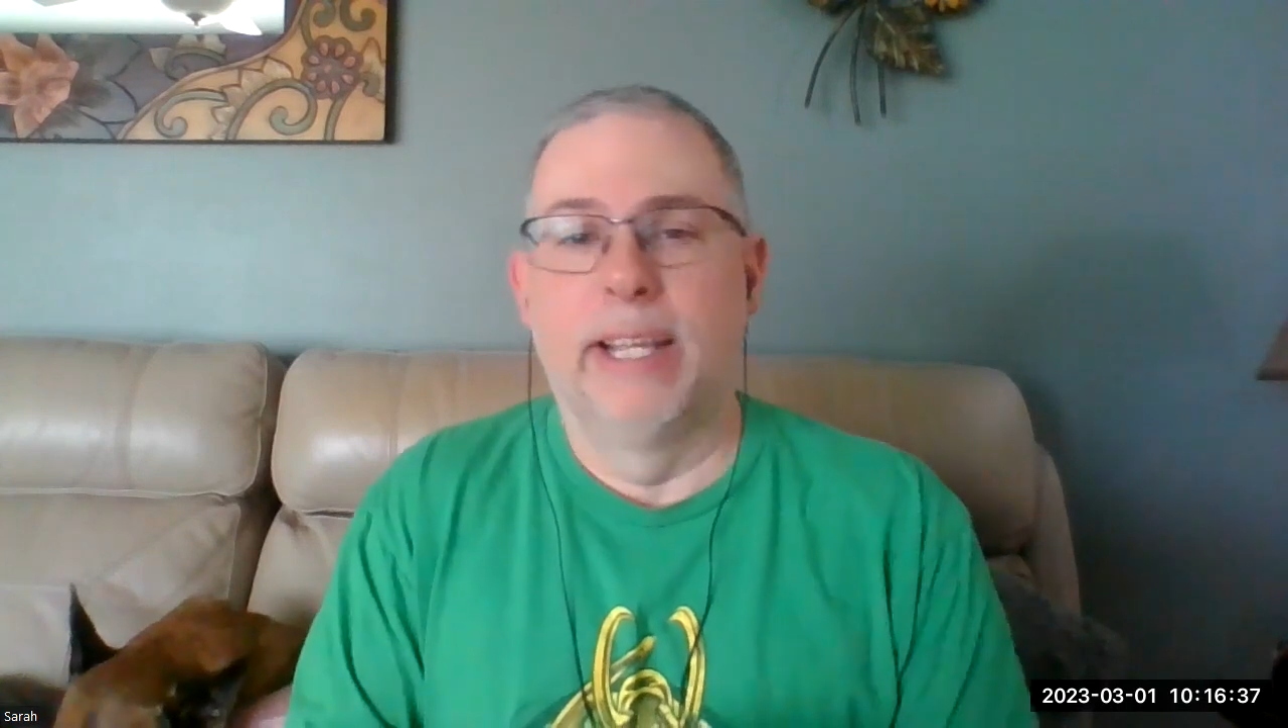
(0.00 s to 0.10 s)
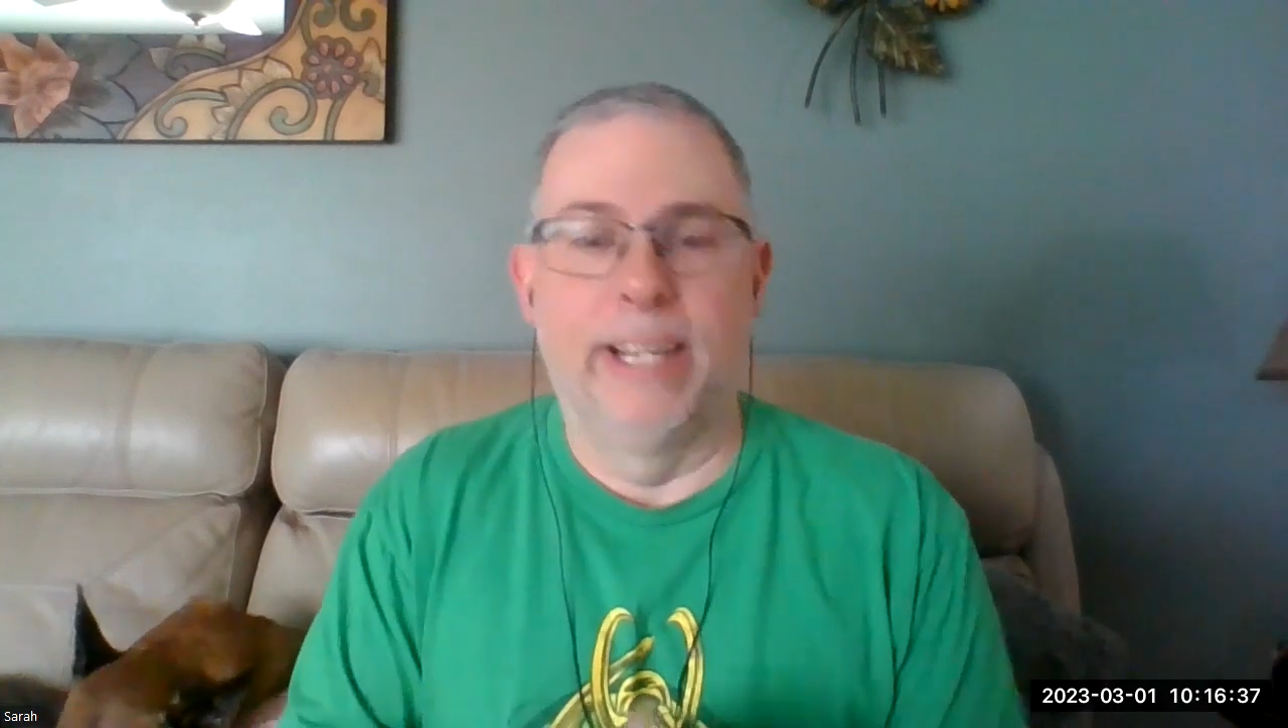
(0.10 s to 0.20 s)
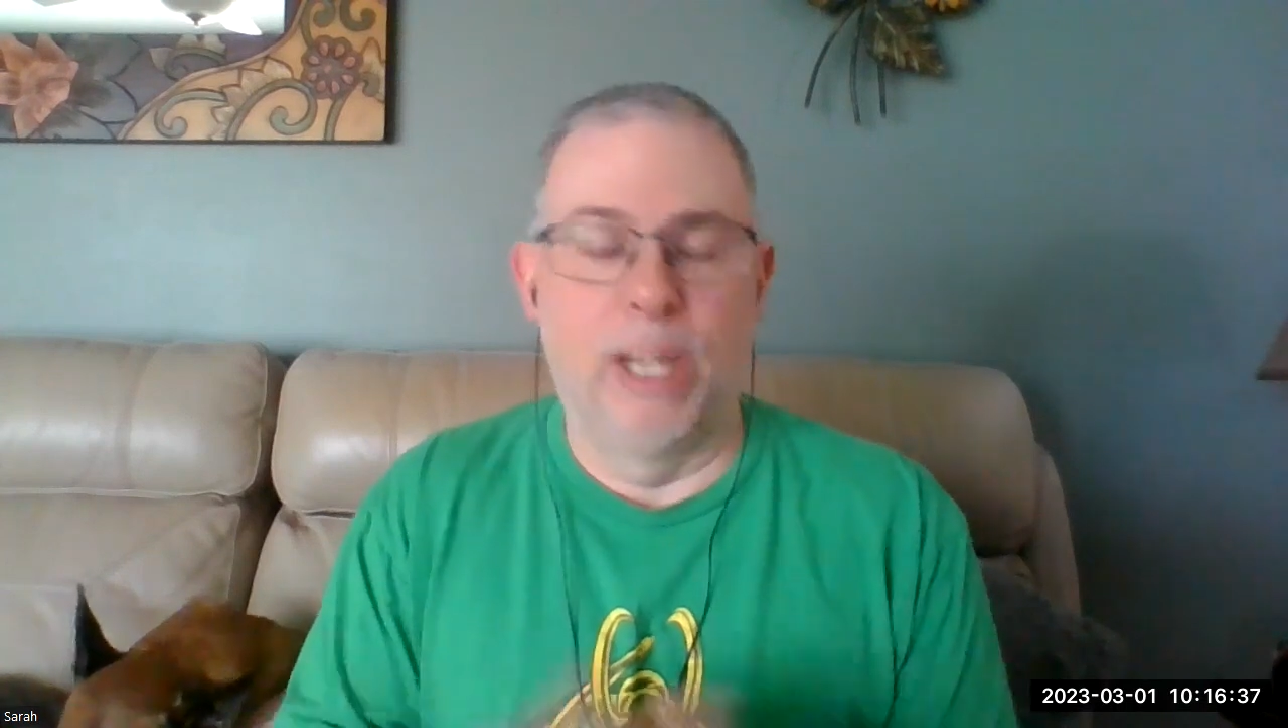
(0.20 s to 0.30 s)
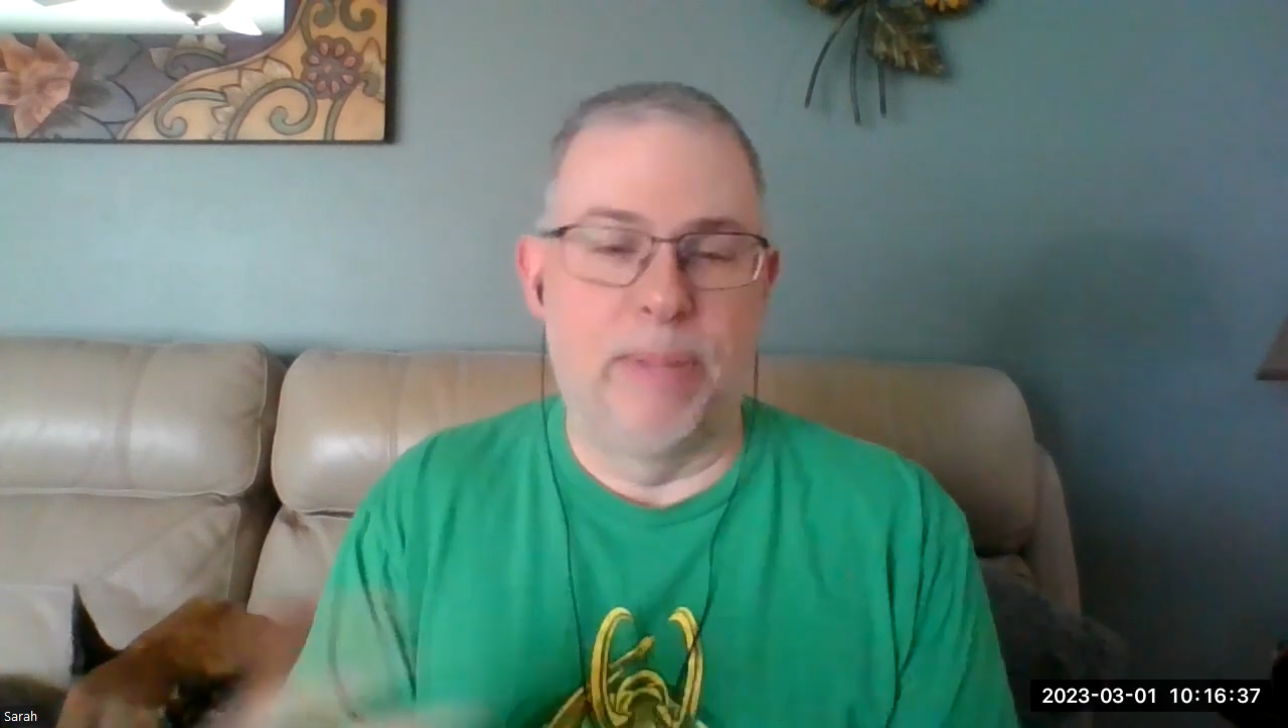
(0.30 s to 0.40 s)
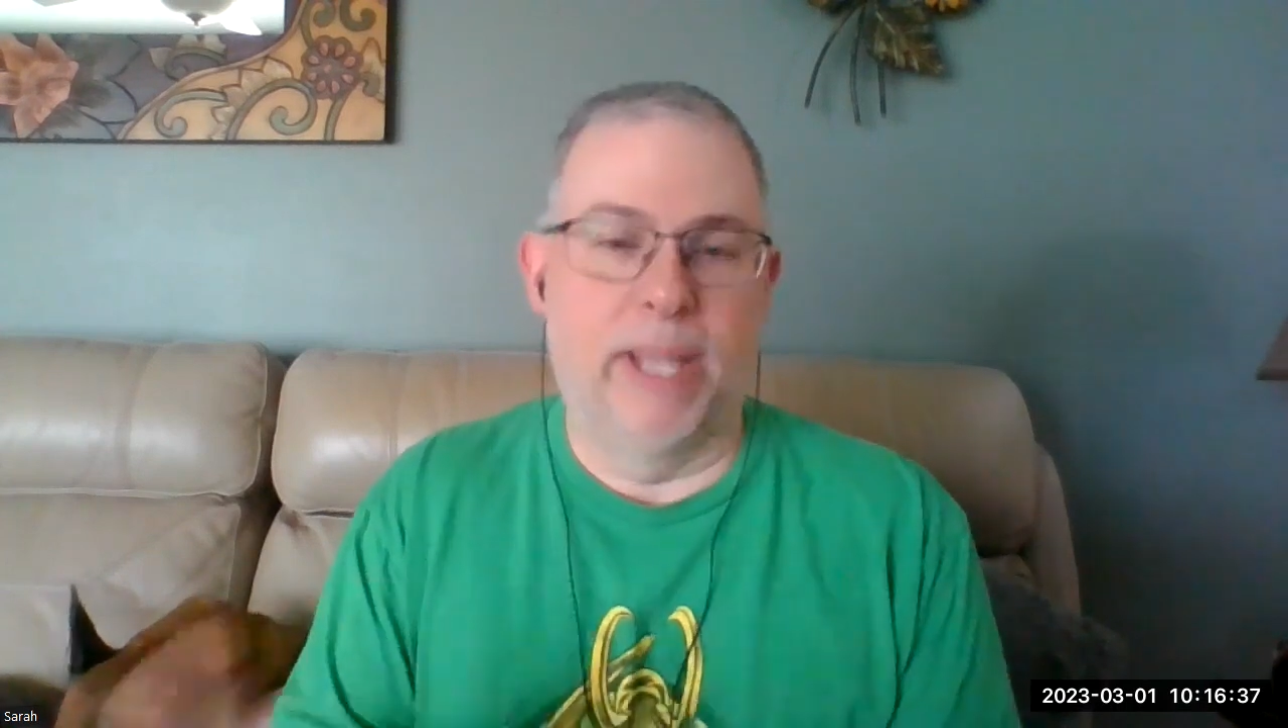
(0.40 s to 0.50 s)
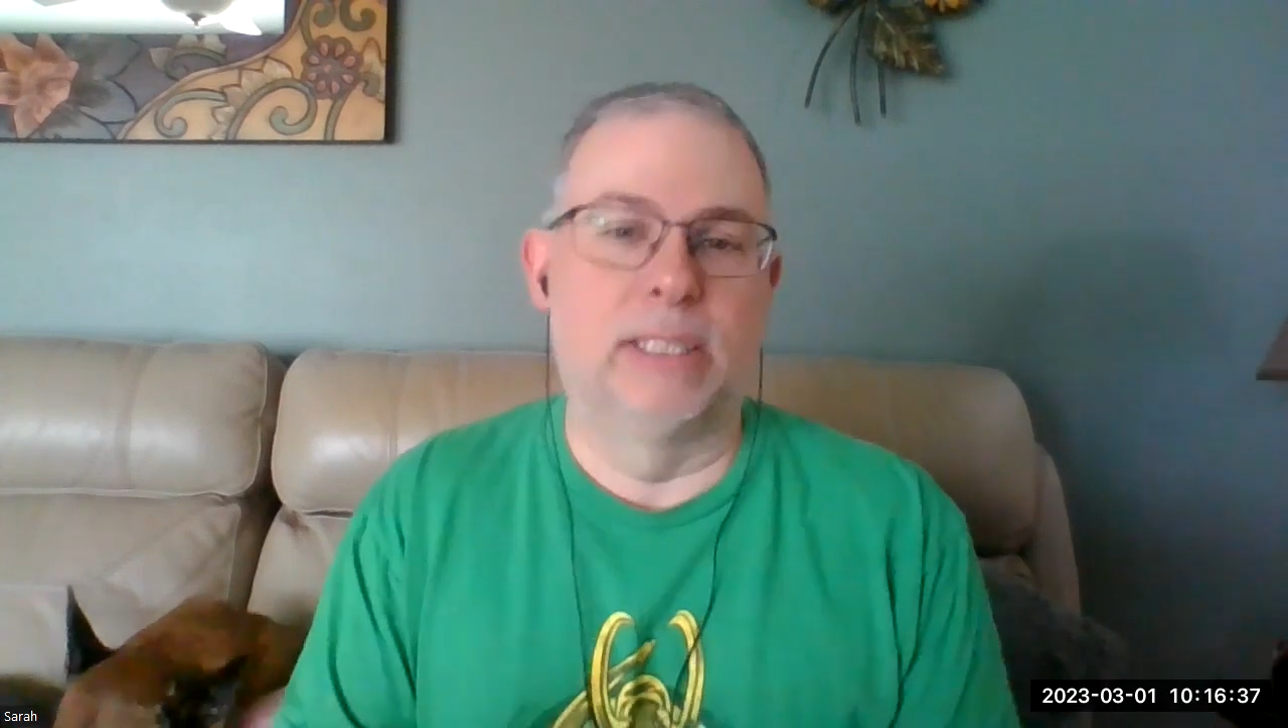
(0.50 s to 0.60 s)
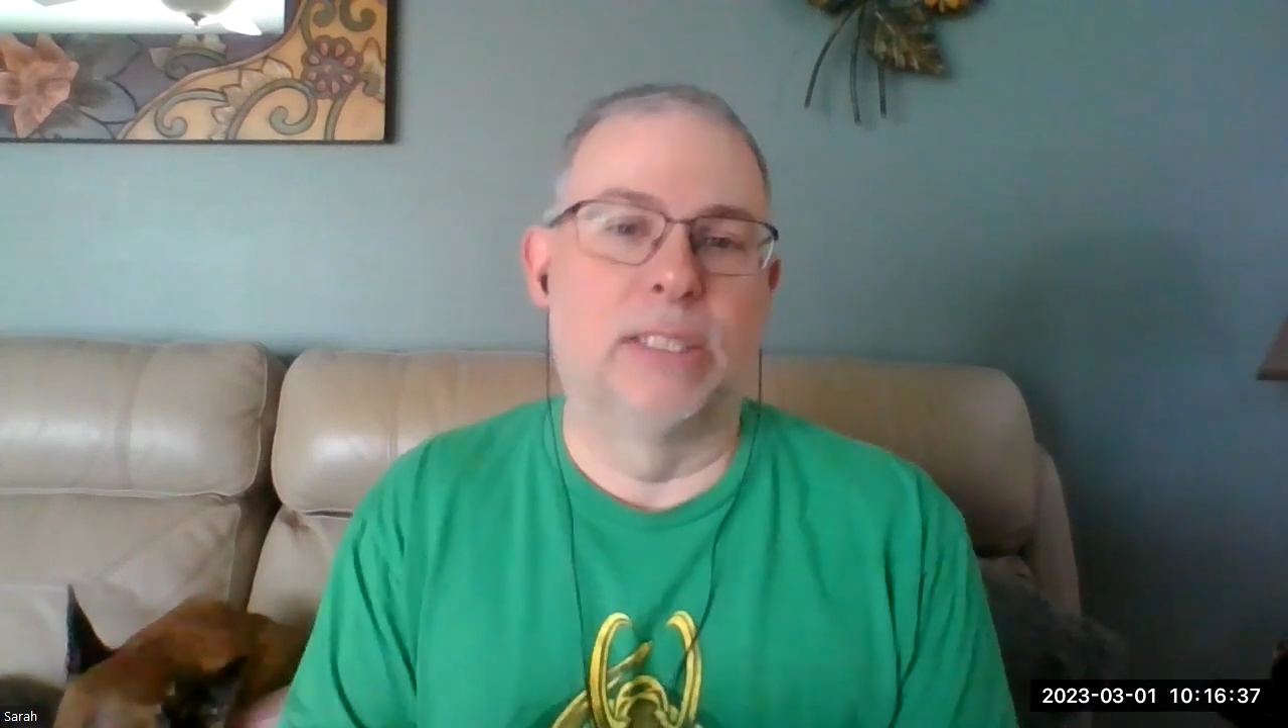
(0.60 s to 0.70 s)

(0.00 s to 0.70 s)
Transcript: and they passed